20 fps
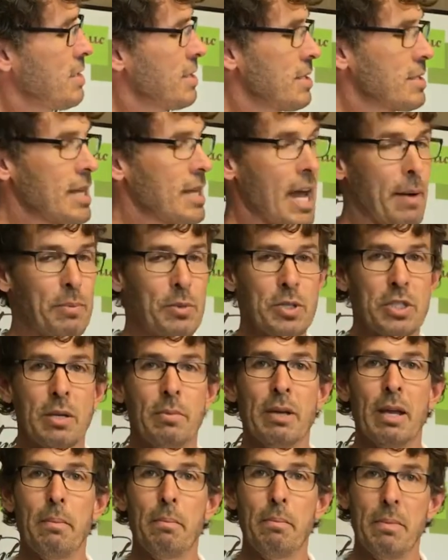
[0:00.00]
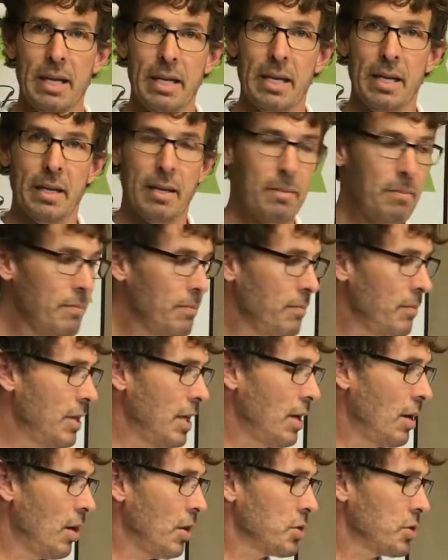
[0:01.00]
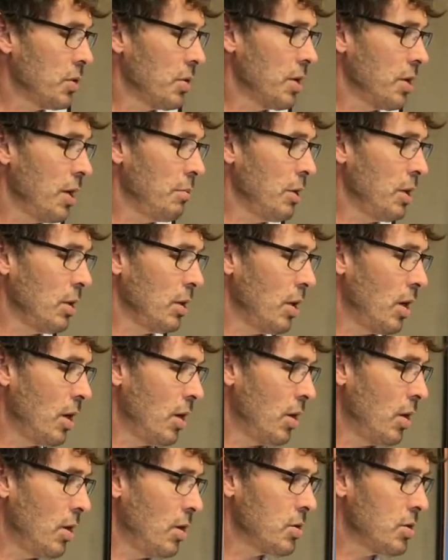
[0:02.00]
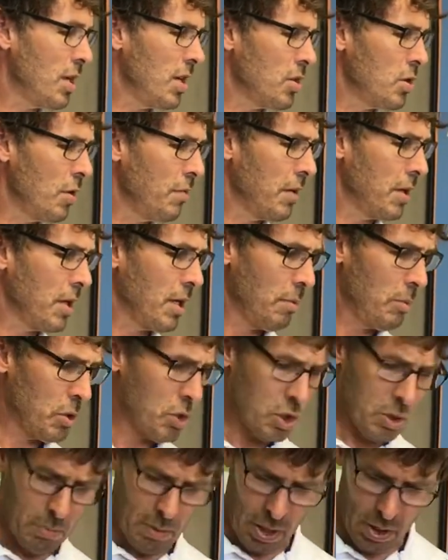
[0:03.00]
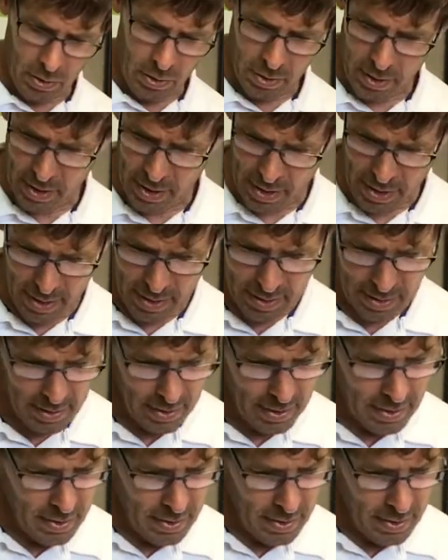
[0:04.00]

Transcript: This happens to be a medium. They also come in large. Not sure if they come in small or not.